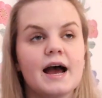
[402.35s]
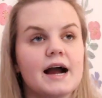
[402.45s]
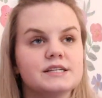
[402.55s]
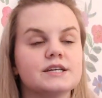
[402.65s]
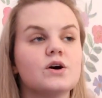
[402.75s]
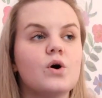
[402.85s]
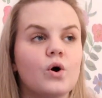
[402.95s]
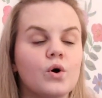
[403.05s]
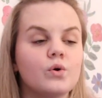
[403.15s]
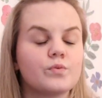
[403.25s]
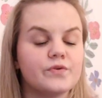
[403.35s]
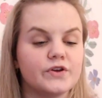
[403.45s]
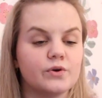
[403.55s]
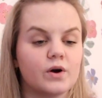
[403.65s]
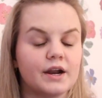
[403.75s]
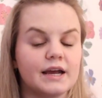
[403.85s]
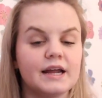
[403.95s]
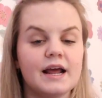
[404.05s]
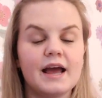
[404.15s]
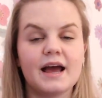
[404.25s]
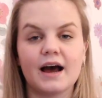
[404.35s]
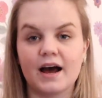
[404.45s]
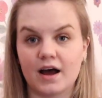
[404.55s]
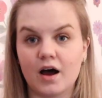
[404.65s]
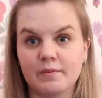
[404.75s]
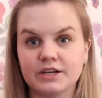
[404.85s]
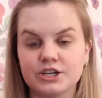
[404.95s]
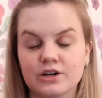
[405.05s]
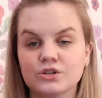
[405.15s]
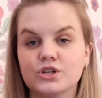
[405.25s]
I did a whole review on it on my channel,